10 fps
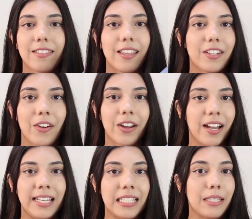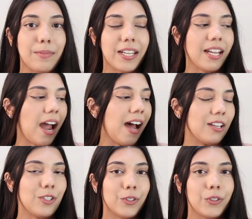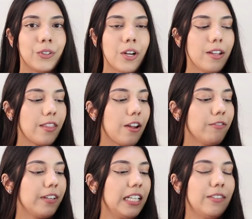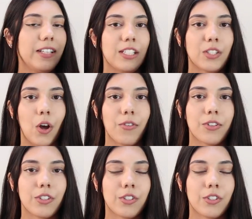they don't cut into me at all. They're really really soft